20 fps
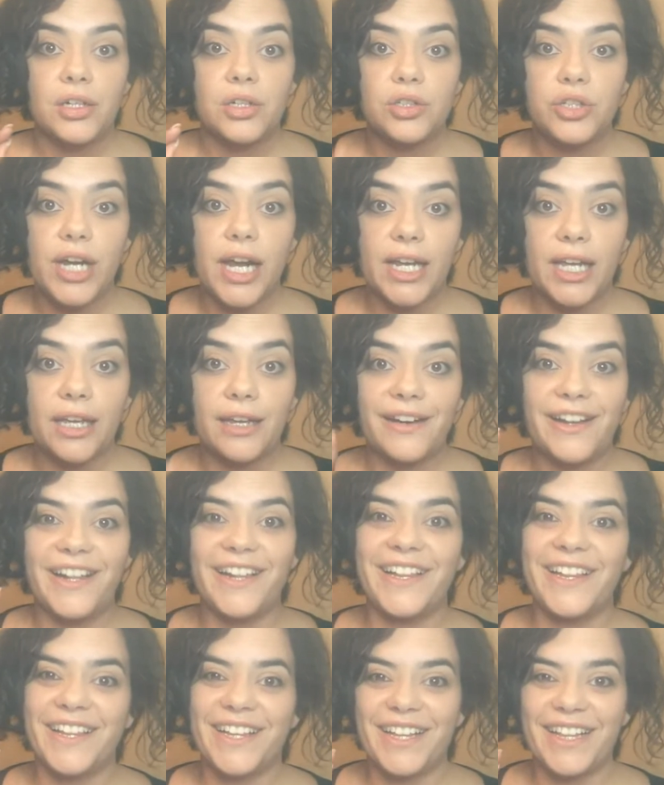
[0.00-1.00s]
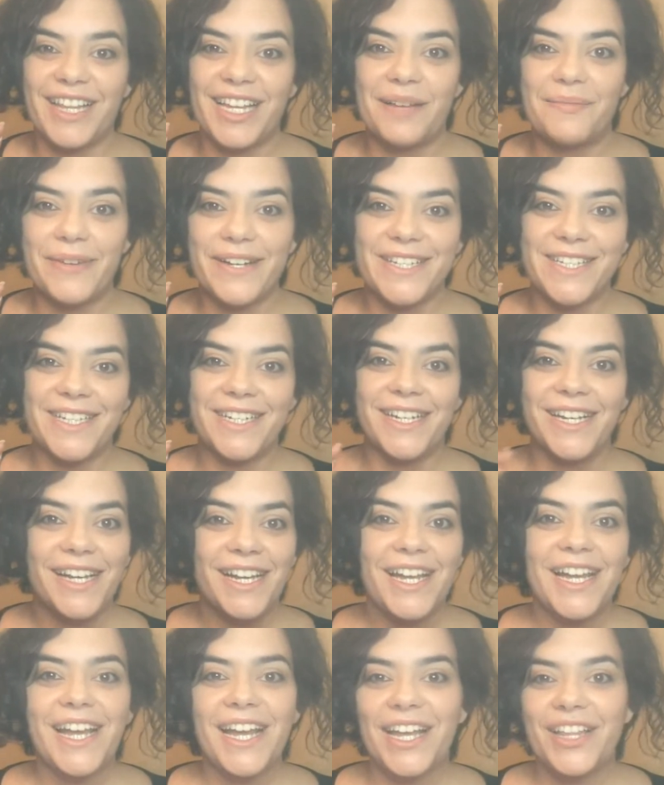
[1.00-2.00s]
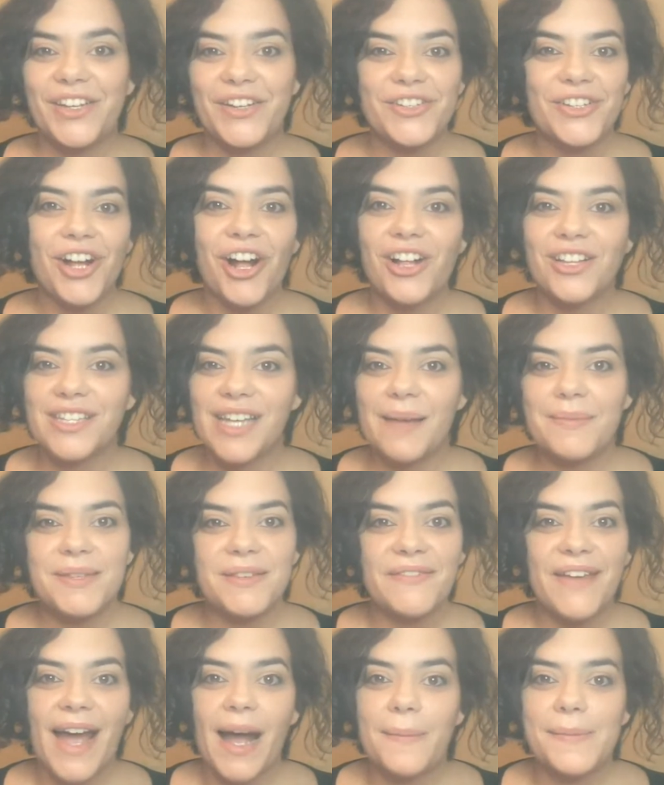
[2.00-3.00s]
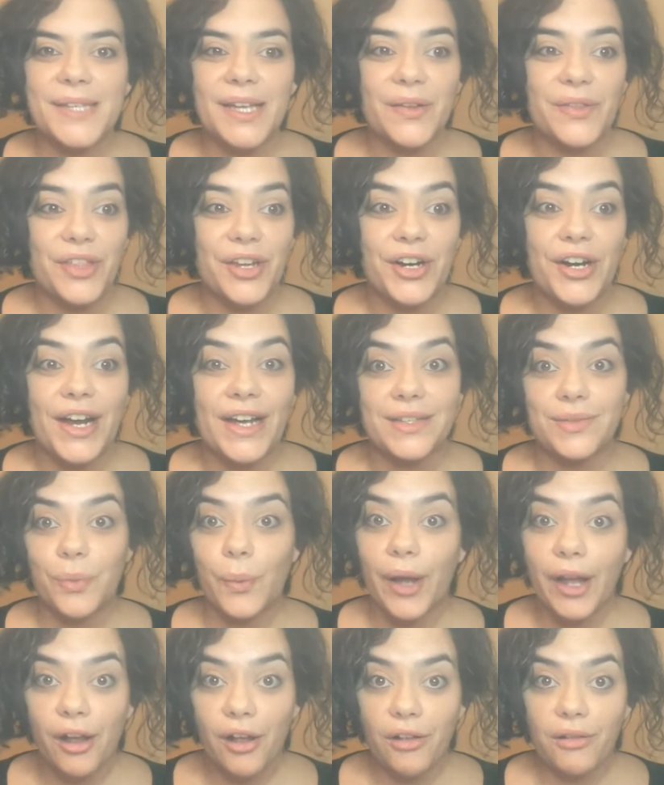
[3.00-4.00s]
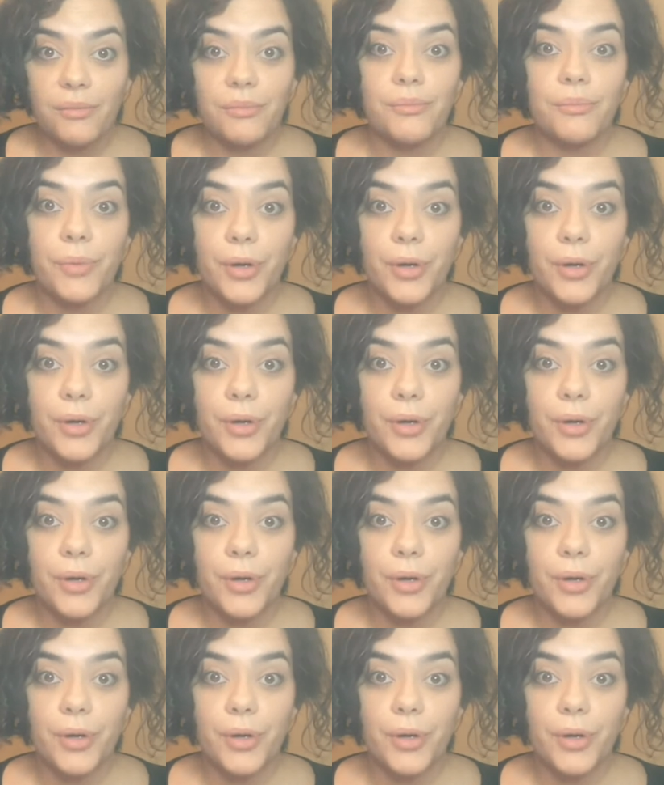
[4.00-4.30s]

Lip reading: track it, click a button. And there's all types of apps out there as well.